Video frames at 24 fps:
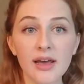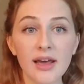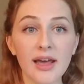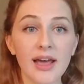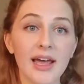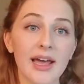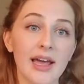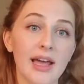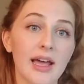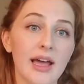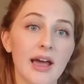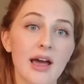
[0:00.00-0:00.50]

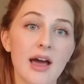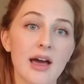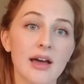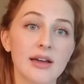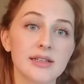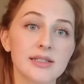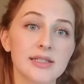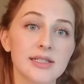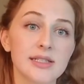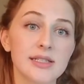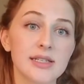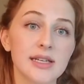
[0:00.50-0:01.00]

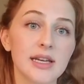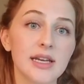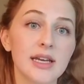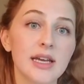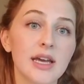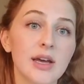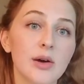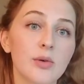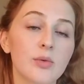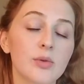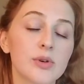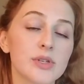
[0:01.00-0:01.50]
and
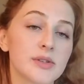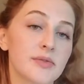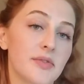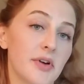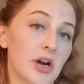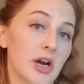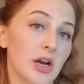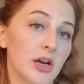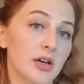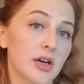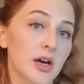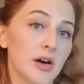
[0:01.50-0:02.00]
it was
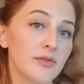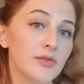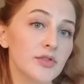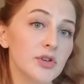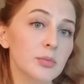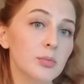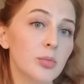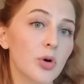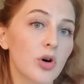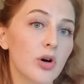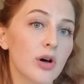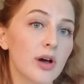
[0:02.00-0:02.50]
very
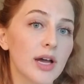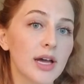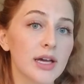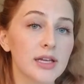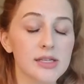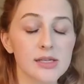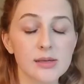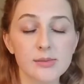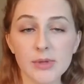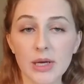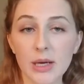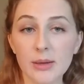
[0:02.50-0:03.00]
uncomfortable, and
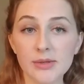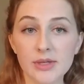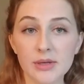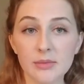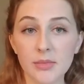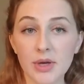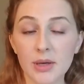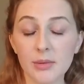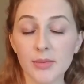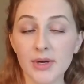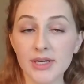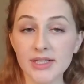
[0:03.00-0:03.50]
sometimes it
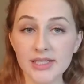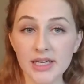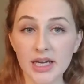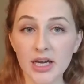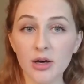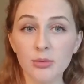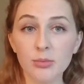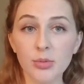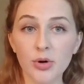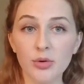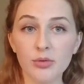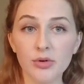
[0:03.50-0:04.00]
made my
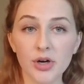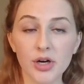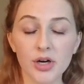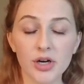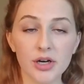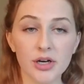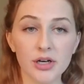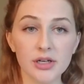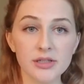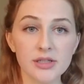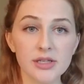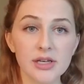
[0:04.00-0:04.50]
tailbone
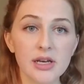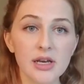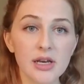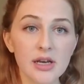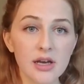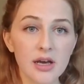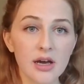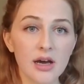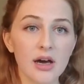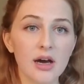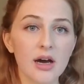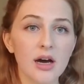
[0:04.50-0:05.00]
hurt,
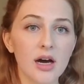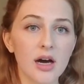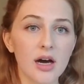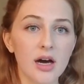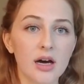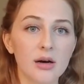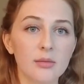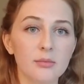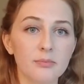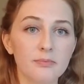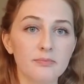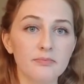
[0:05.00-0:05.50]

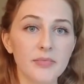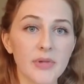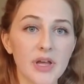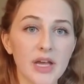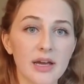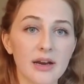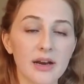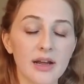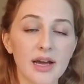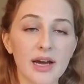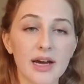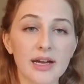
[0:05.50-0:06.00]
and
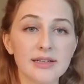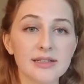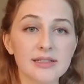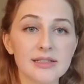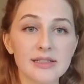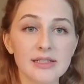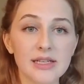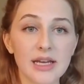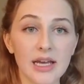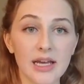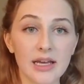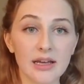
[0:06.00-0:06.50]
I had to
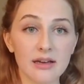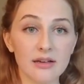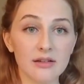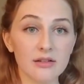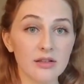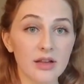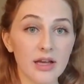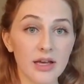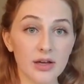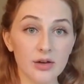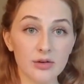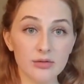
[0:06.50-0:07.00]
take
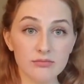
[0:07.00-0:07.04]
like